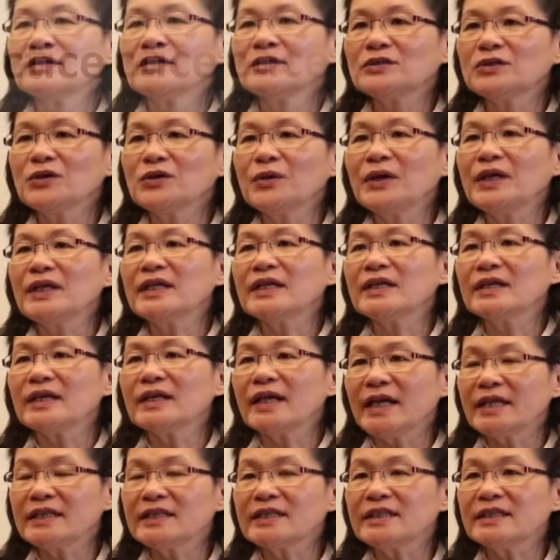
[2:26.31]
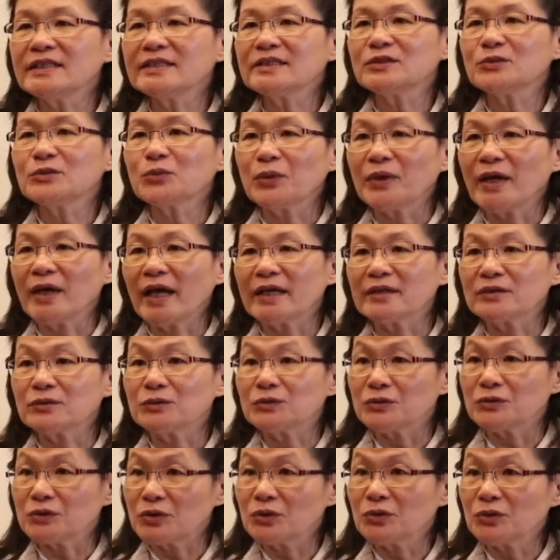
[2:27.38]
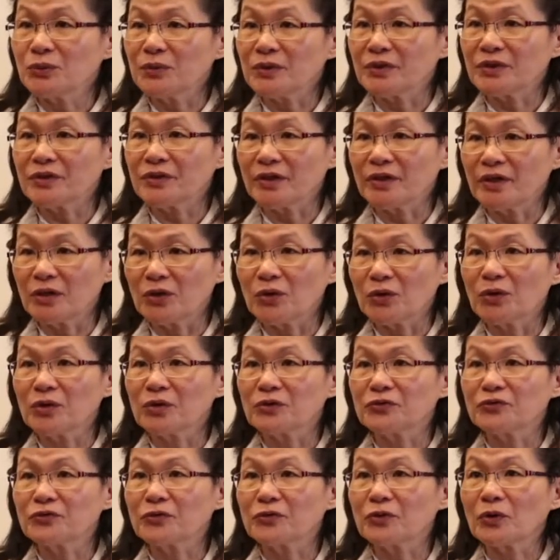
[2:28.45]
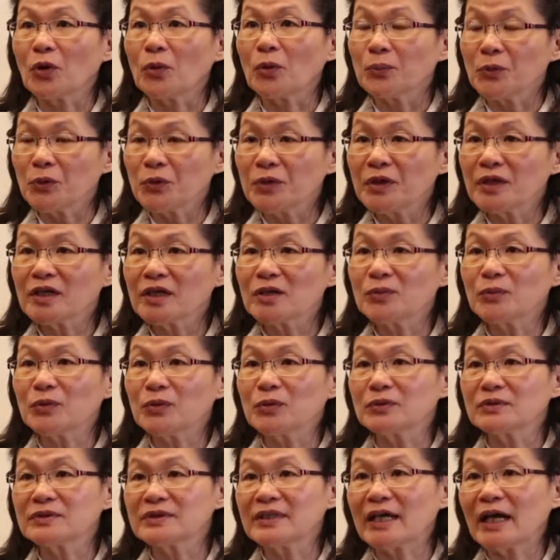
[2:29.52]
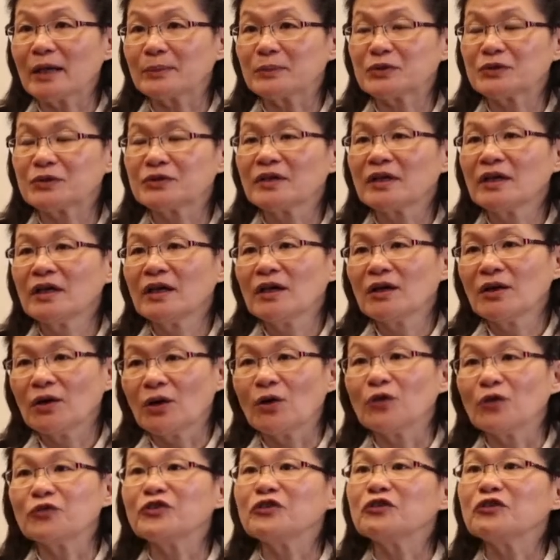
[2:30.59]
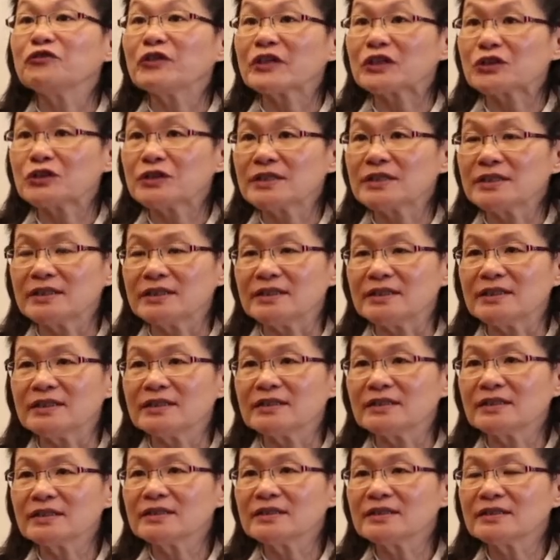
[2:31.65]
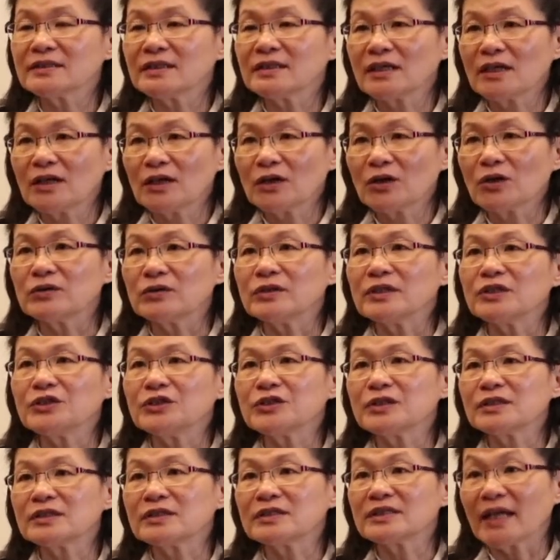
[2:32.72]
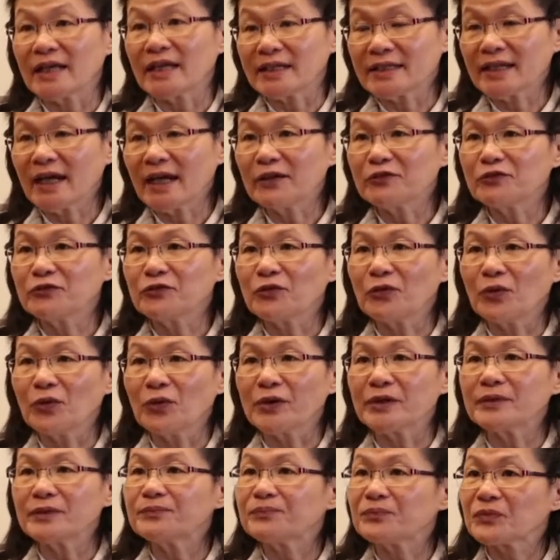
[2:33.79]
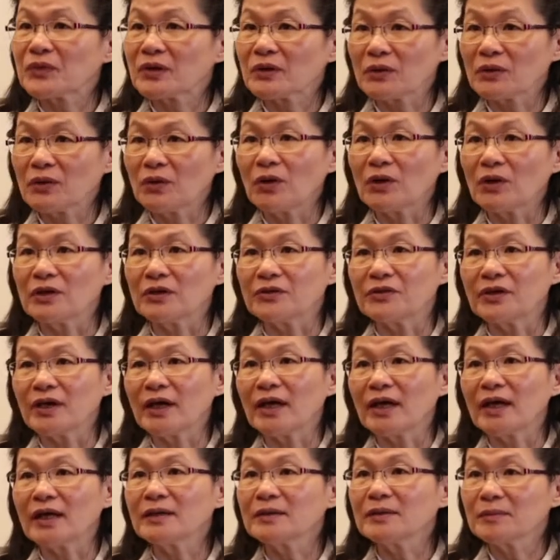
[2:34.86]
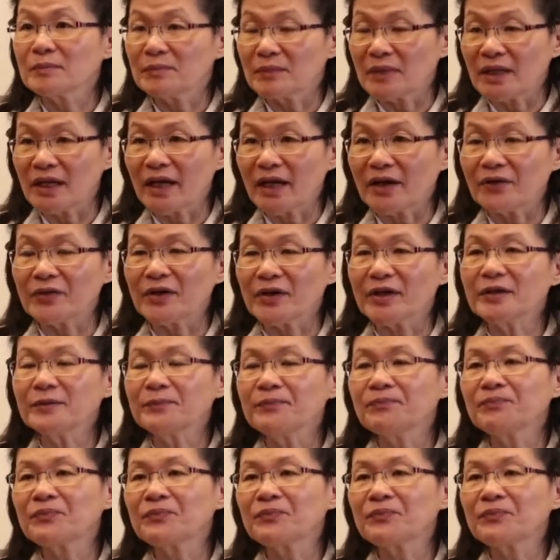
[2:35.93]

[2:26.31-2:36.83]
So in the eighties, we had to deal with a lot of communicable types of infectious diseases, conditions like typhoid, cholera, malaria.